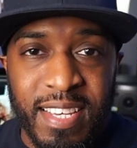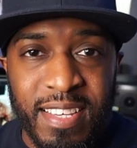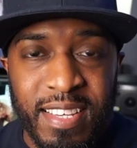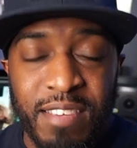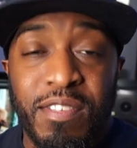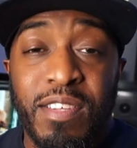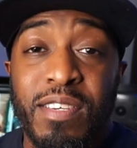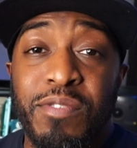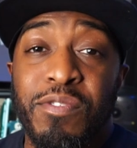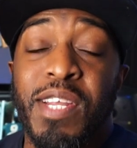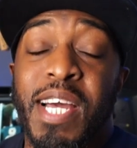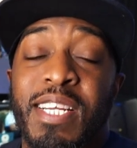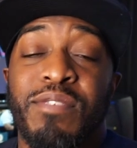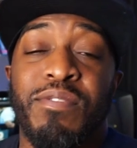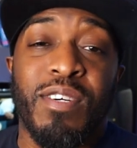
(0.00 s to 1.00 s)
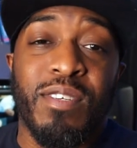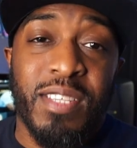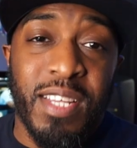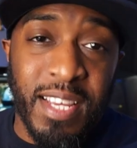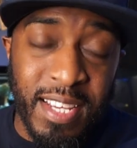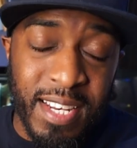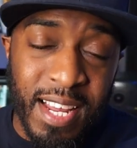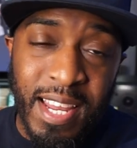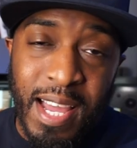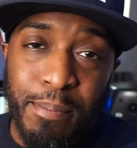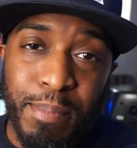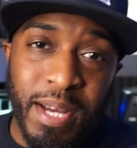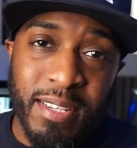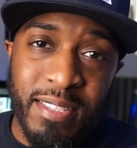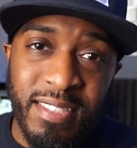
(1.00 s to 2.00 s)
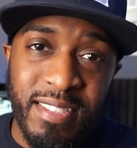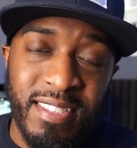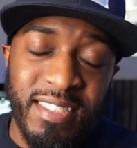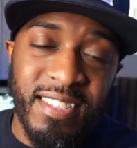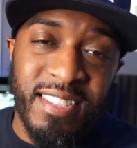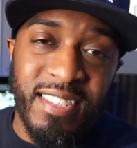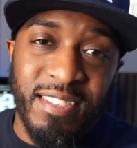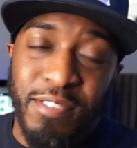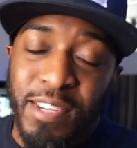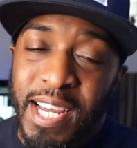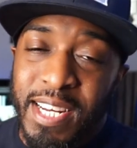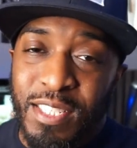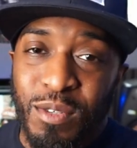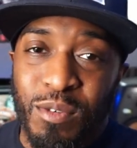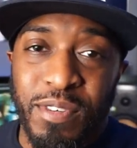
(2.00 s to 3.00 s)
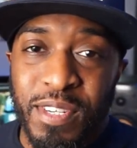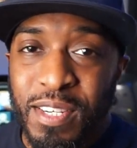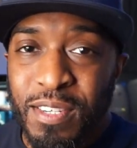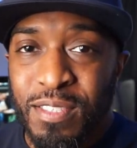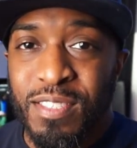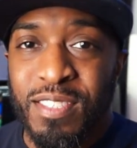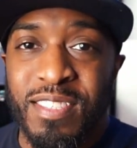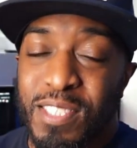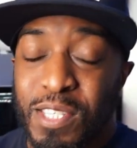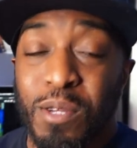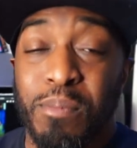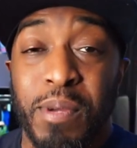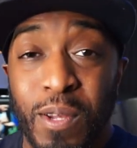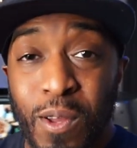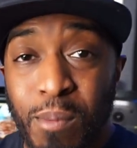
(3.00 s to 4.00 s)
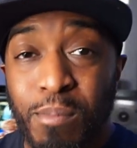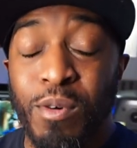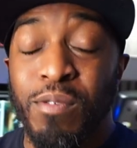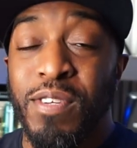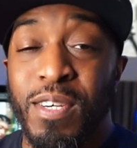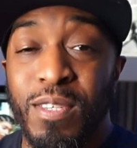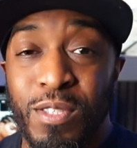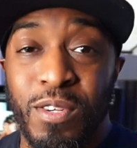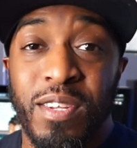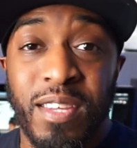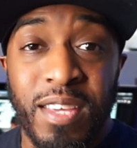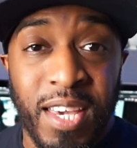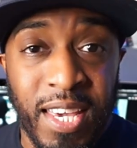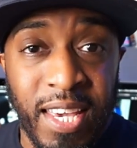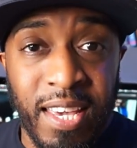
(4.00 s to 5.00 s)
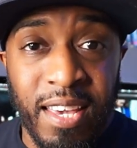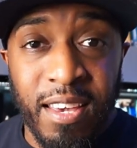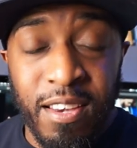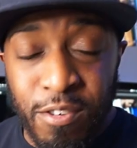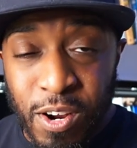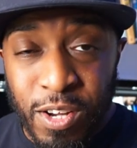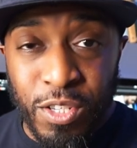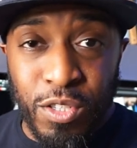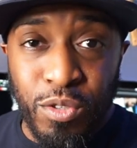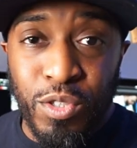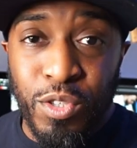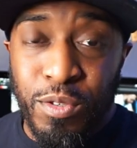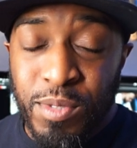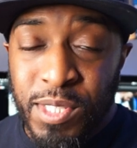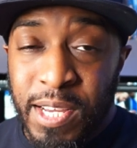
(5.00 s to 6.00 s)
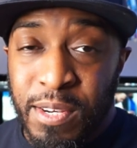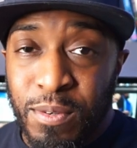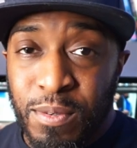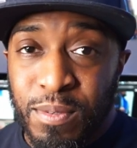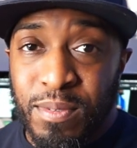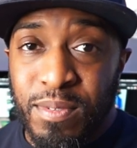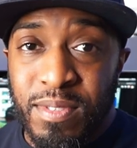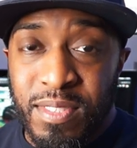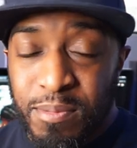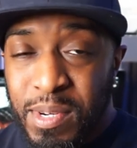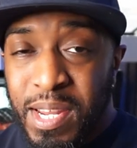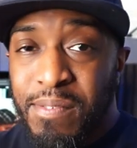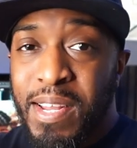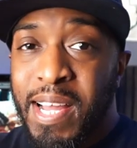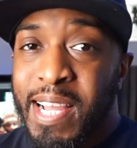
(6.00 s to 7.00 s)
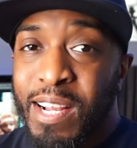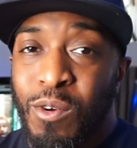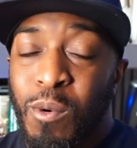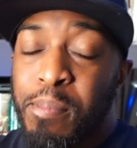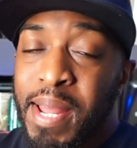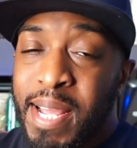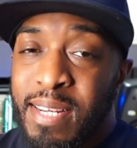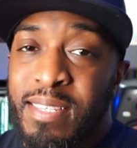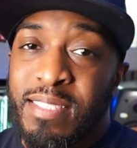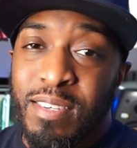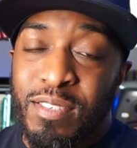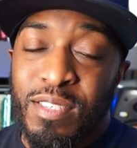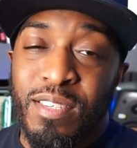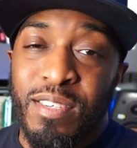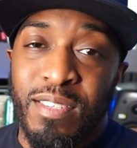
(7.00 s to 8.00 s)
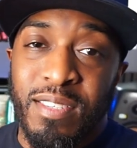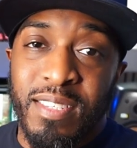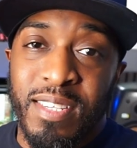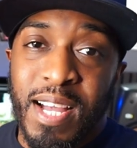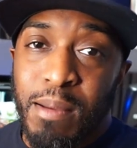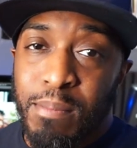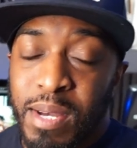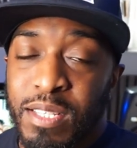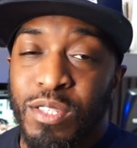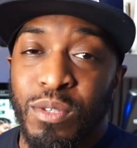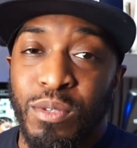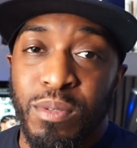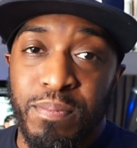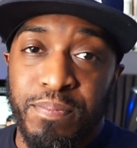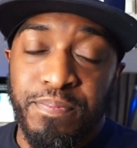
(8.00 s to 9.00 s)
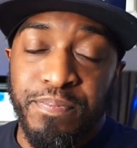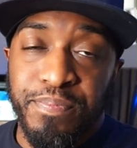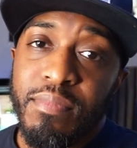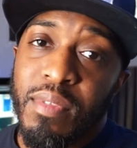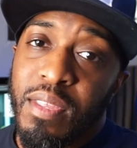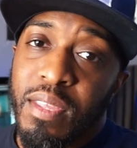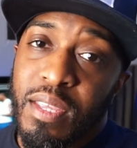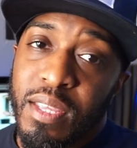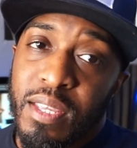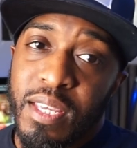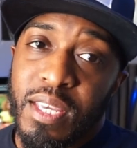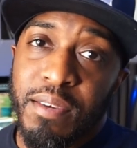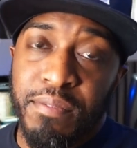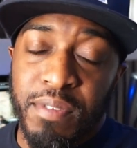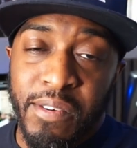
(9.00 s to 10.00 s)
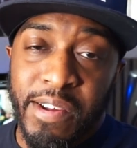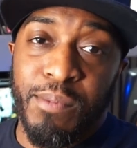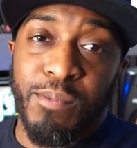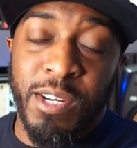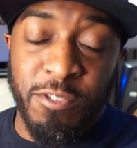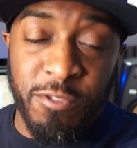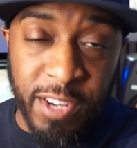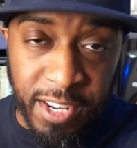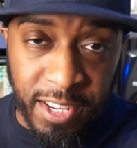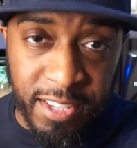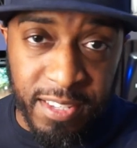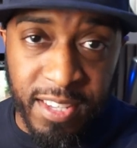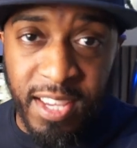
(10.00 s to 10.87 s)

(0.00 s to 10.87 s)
If, the, if you like this video today, hit that like button. If you like this sort of videos, there's going to be a lot more videos on growing your YouTube channel. I'm going to have like a little playlist so you can come back to if there ain't one already.